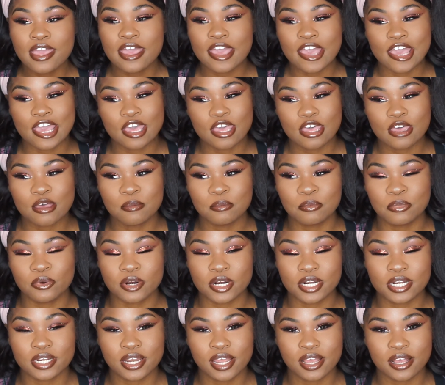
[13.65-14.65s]
am
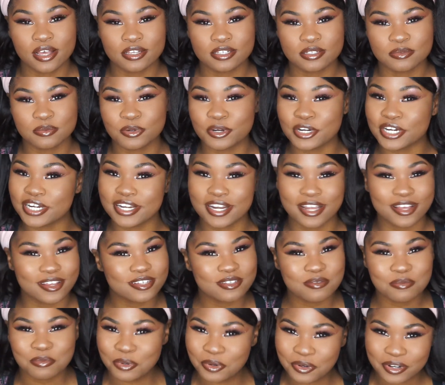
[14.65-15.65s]
bored in the house, bored in the
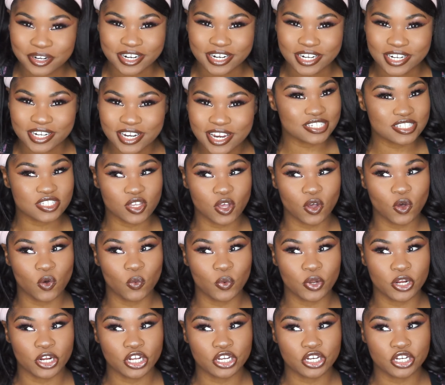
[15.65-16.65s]
house, bored. So
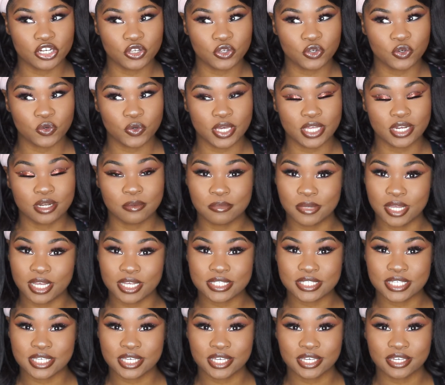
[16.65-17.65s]
we're gonna do an
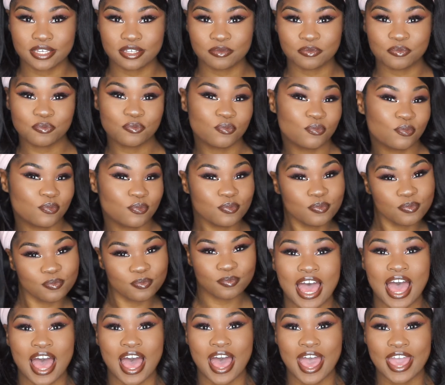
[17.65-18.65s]
unboxing.
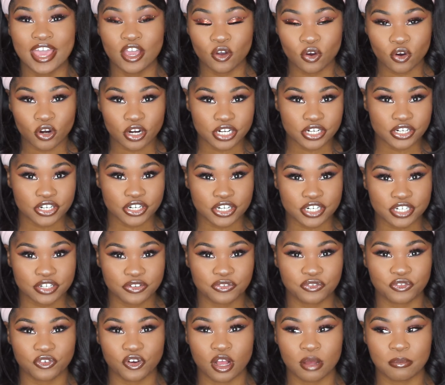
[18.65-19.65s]
I
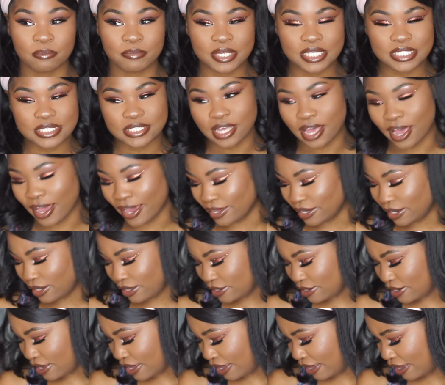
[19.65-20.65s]
ordered from
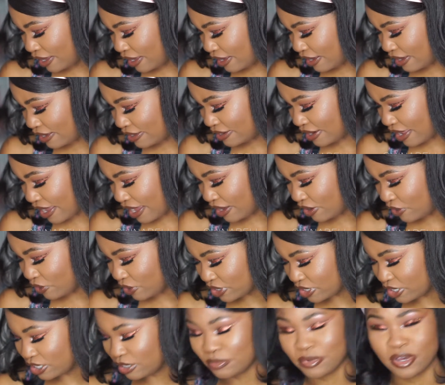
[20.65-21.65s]
Missguided and I
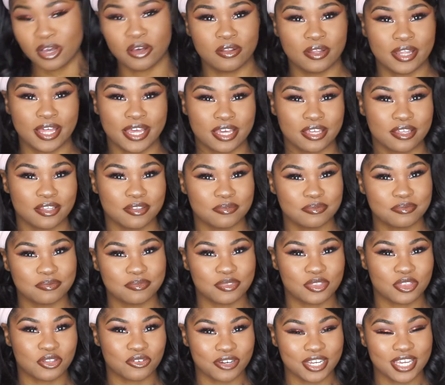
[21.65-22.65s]
ordered about, like,
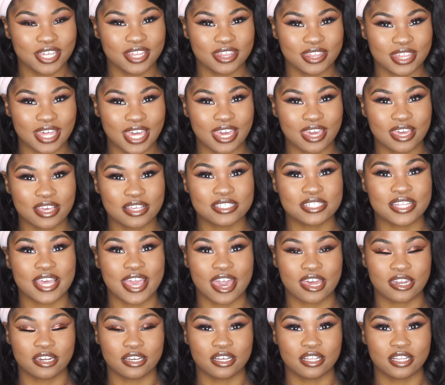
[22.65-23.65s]
three things.
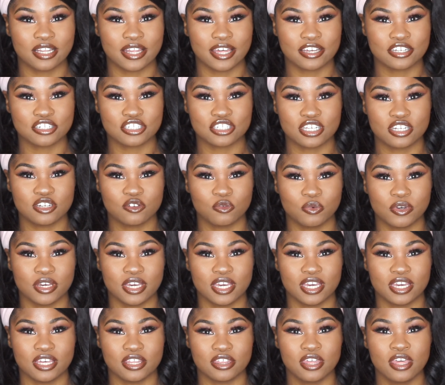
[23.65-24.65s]
They had a collection
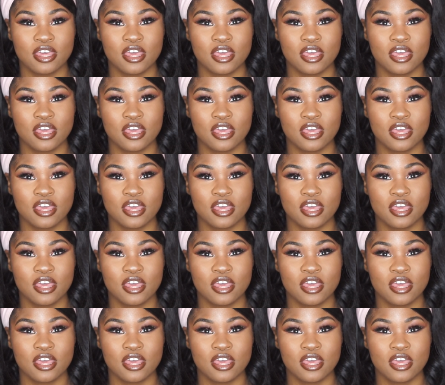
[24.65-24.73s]
with